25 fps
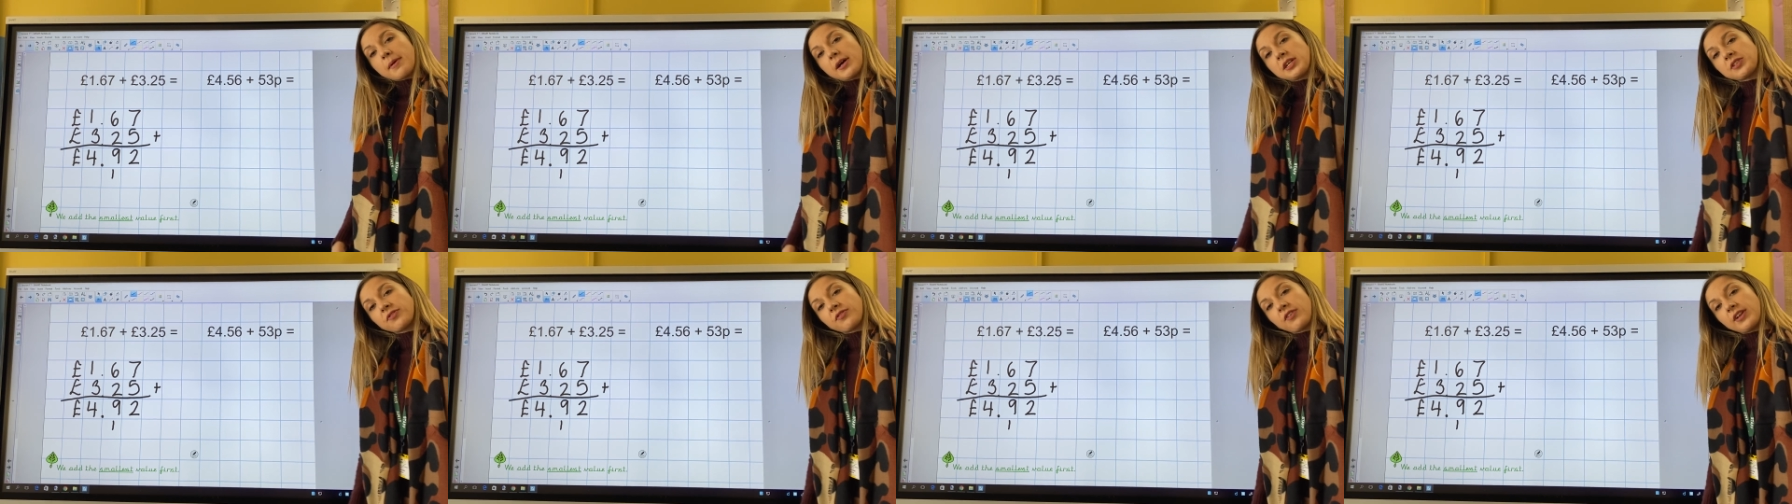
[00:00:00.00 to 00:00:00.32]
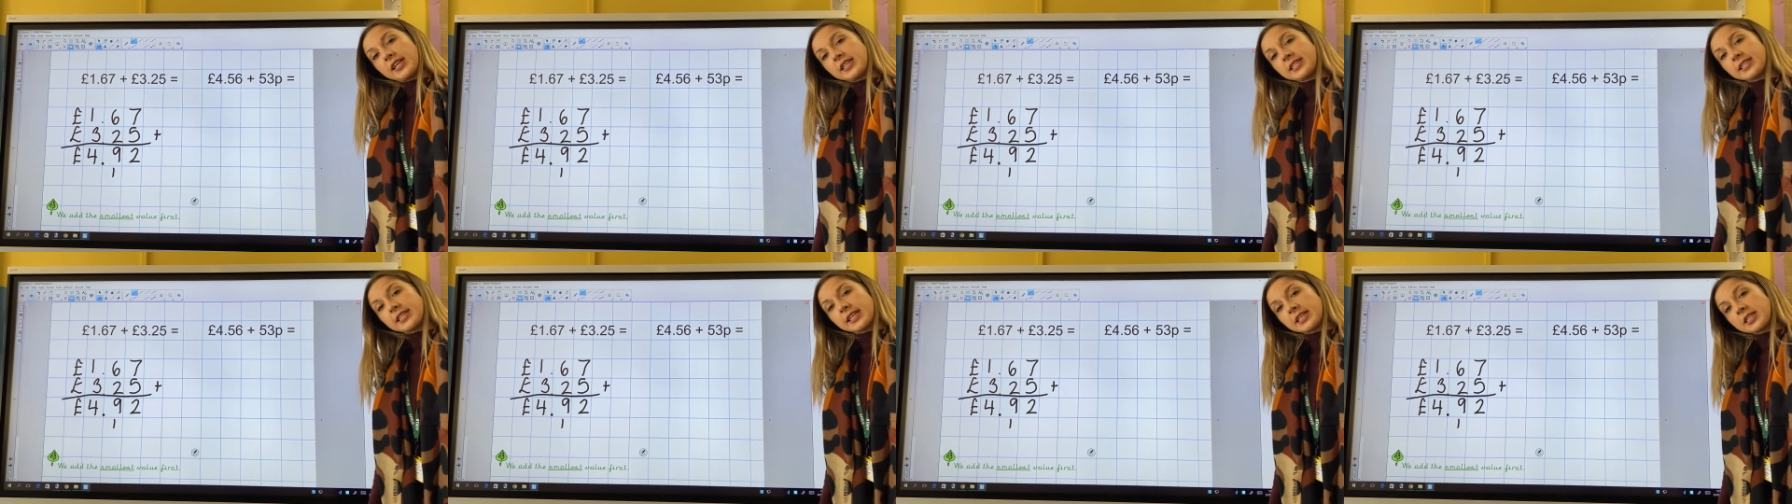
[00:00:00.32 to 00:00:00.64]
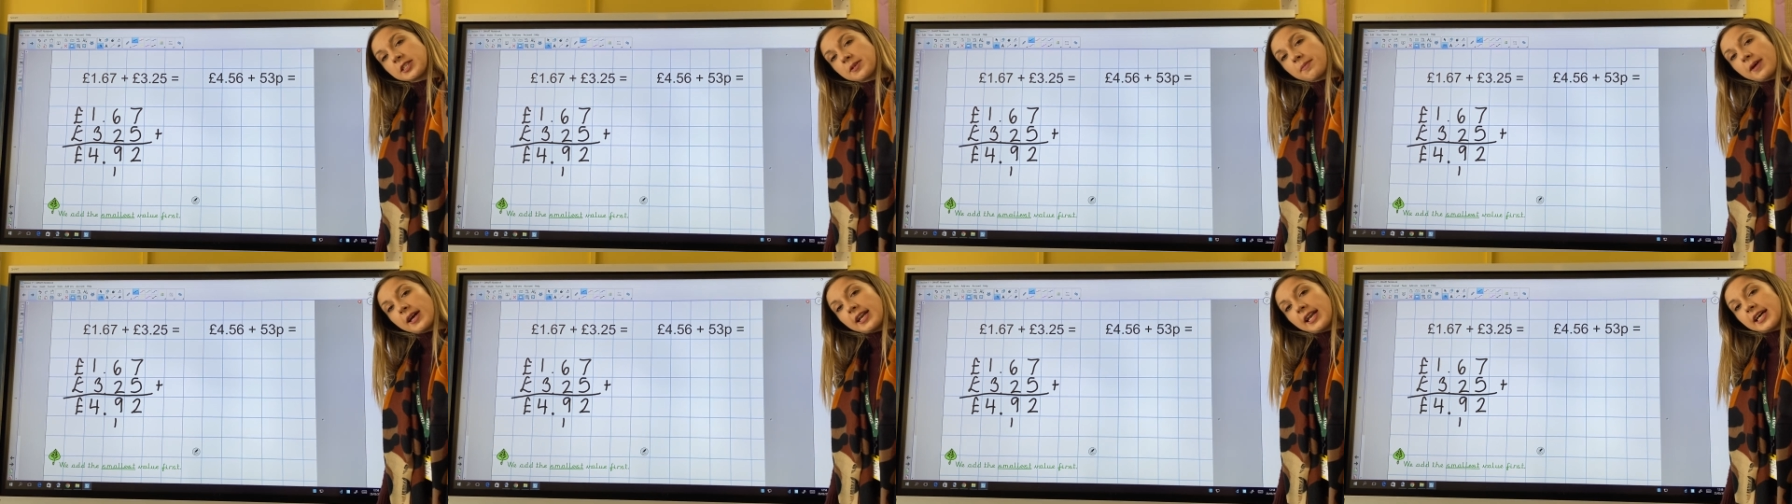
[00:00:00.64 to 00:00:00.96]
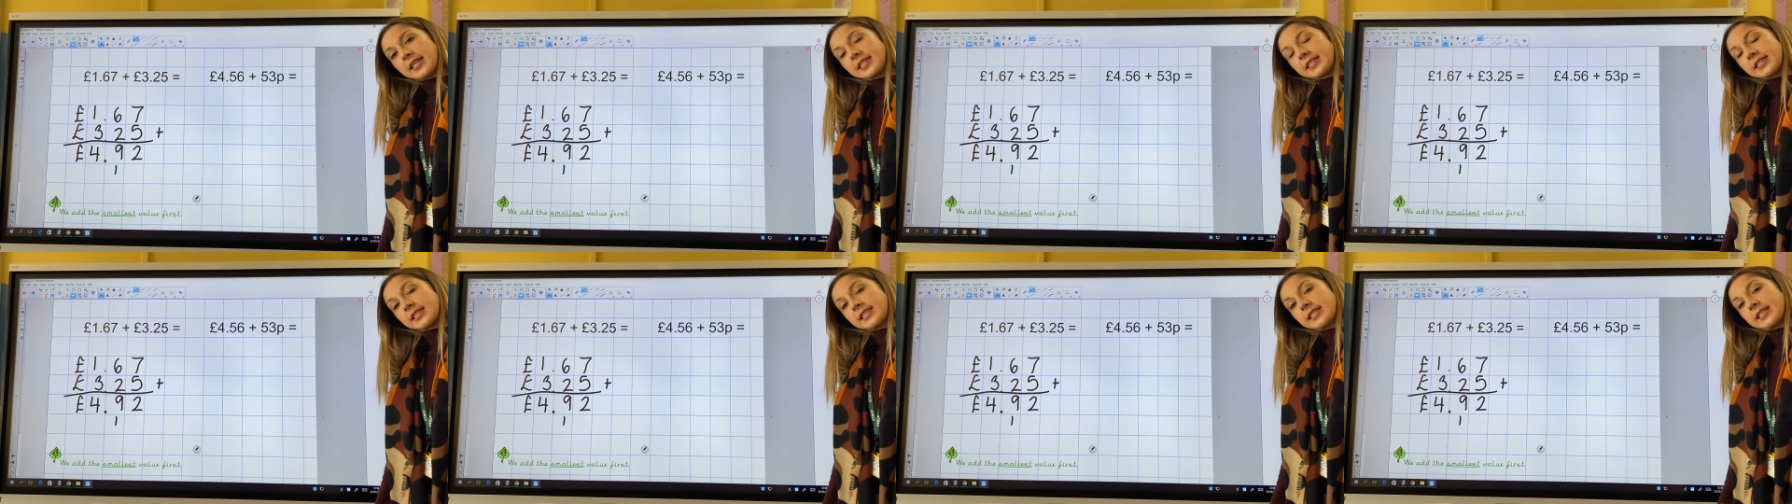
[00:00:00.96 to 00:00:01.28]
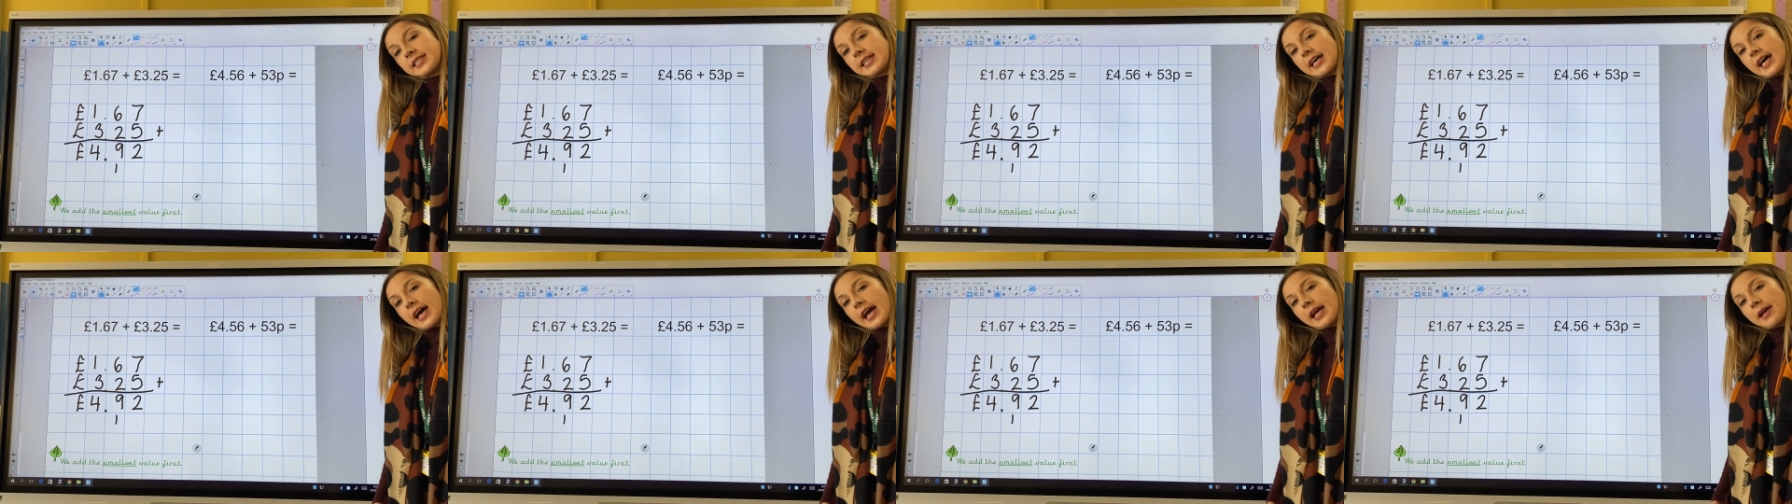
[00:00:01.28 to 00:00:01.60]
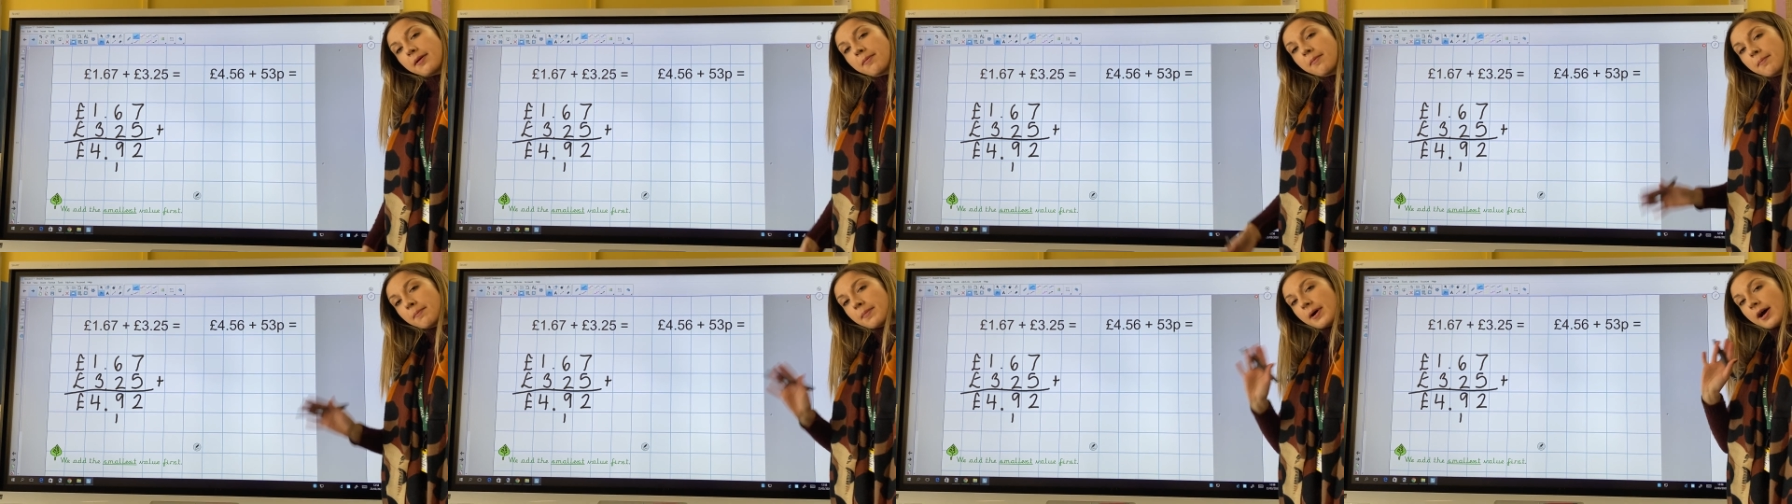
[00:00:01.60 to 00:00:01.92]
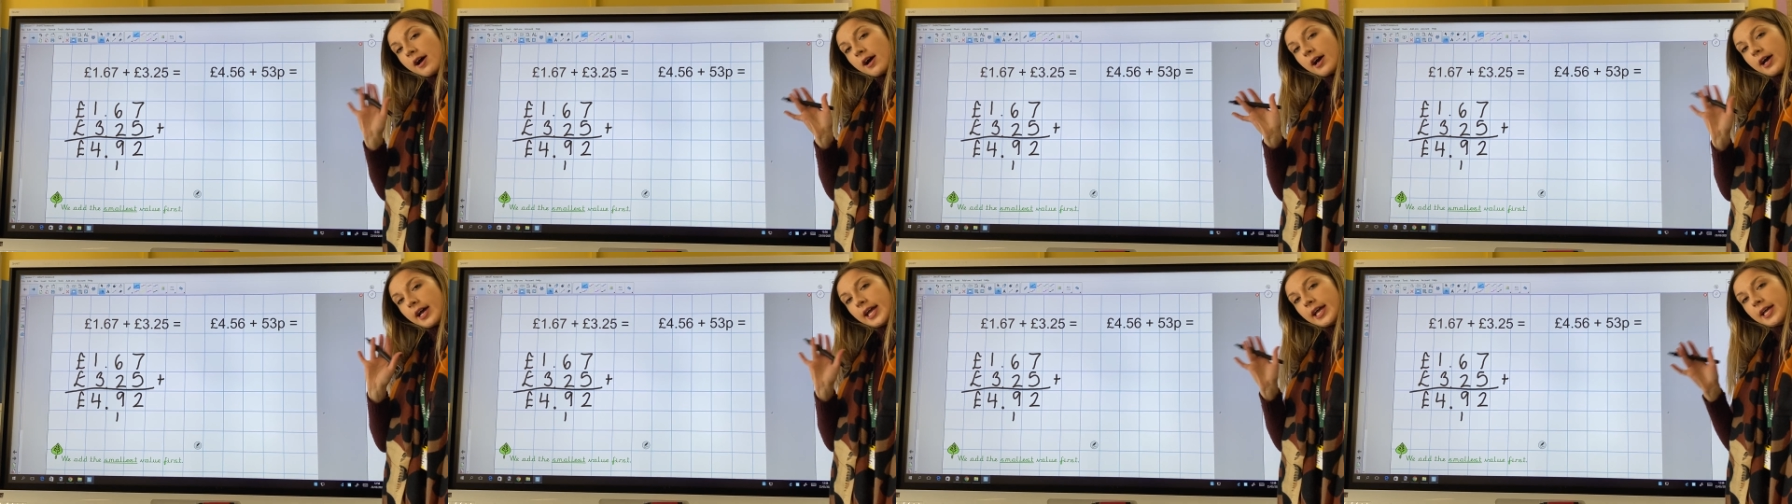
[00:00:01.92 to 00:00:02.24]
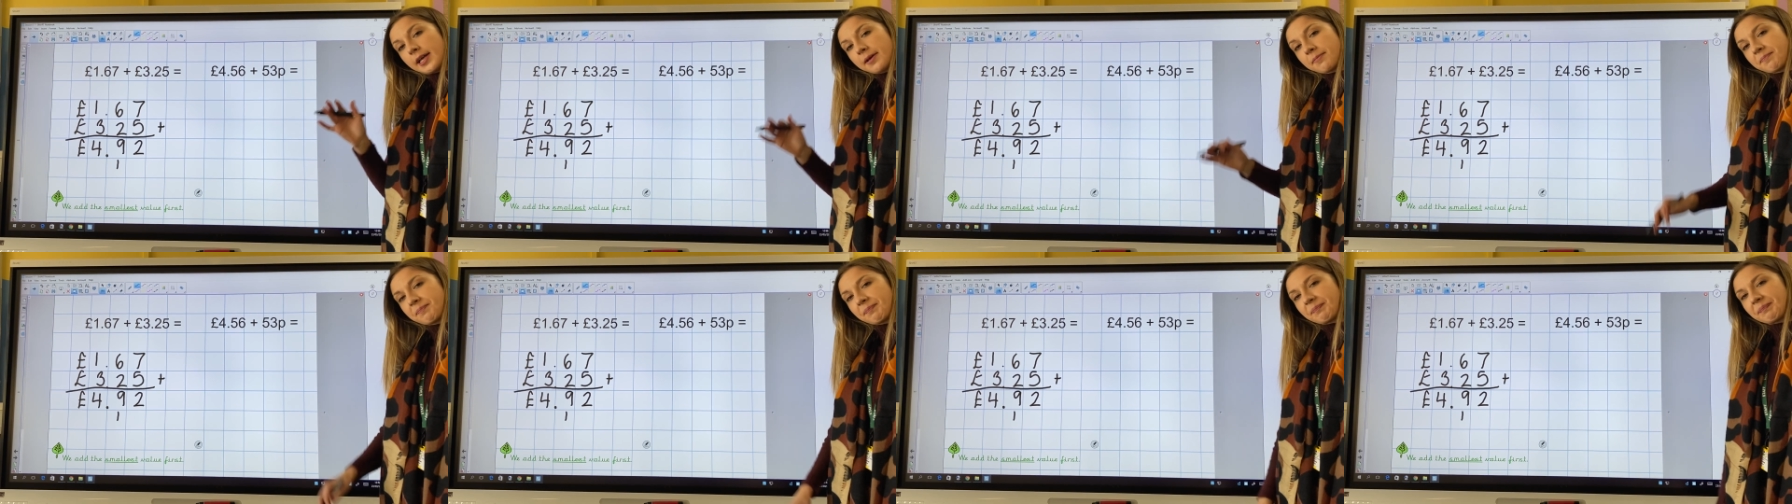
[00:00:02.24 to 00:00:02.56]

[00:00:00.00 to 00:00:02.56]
much for listening to my lesson today. Bye!